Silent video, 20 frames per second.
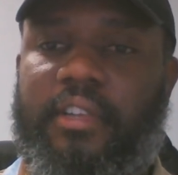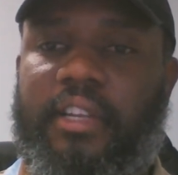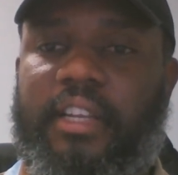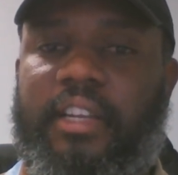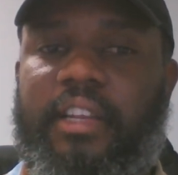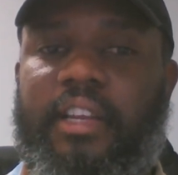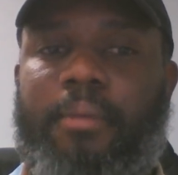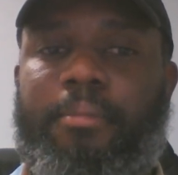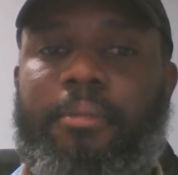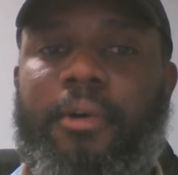
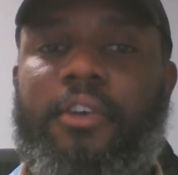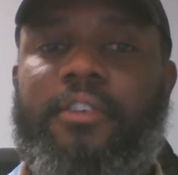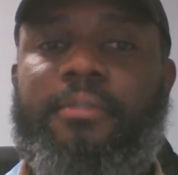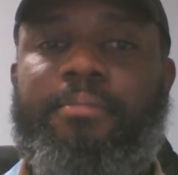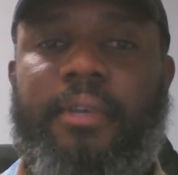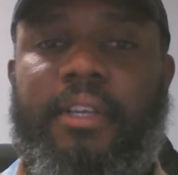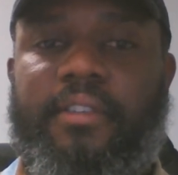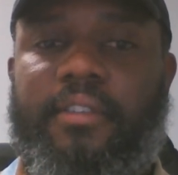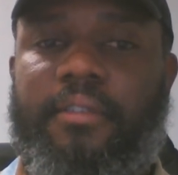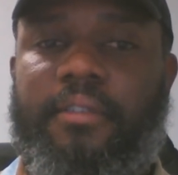learning about
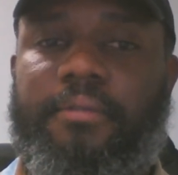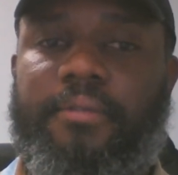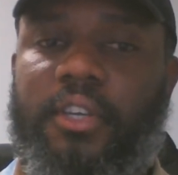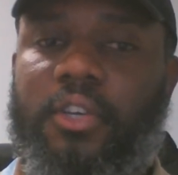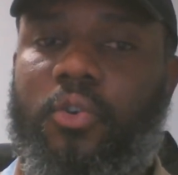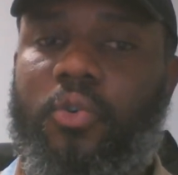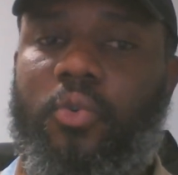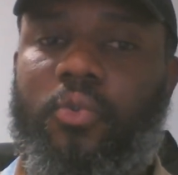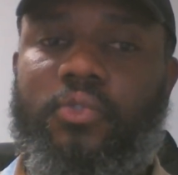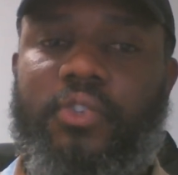specific
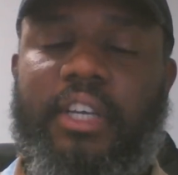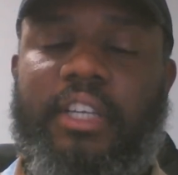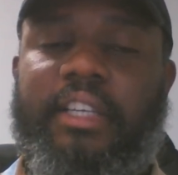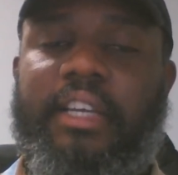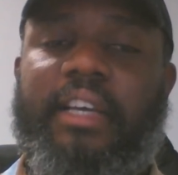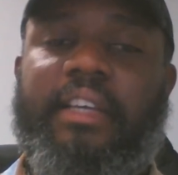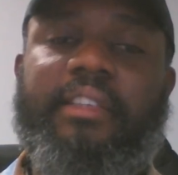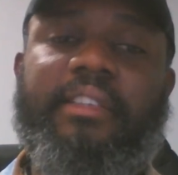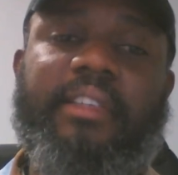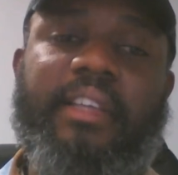goals and
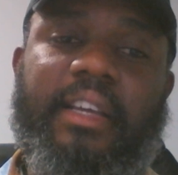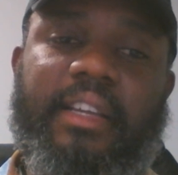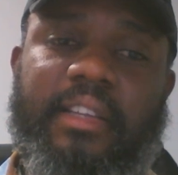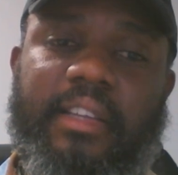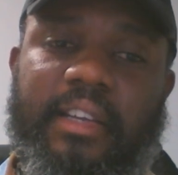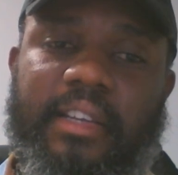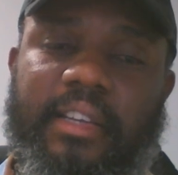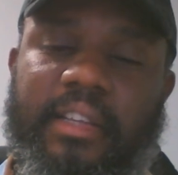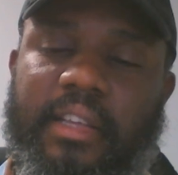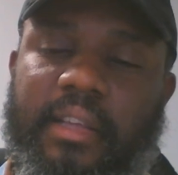their
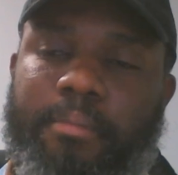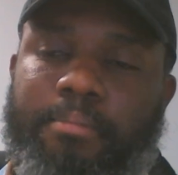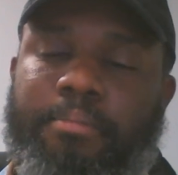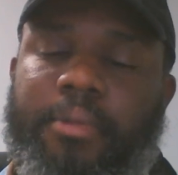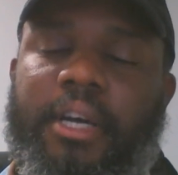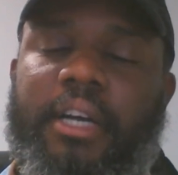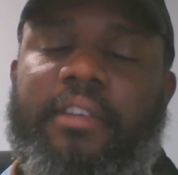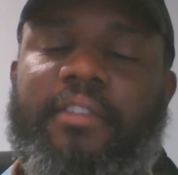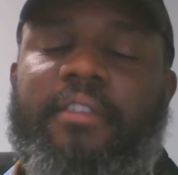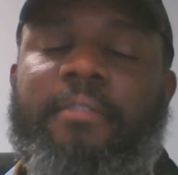intended
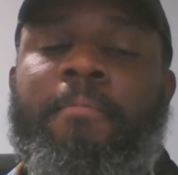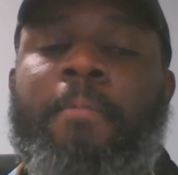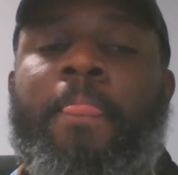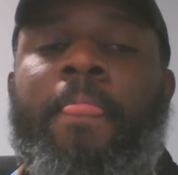impact.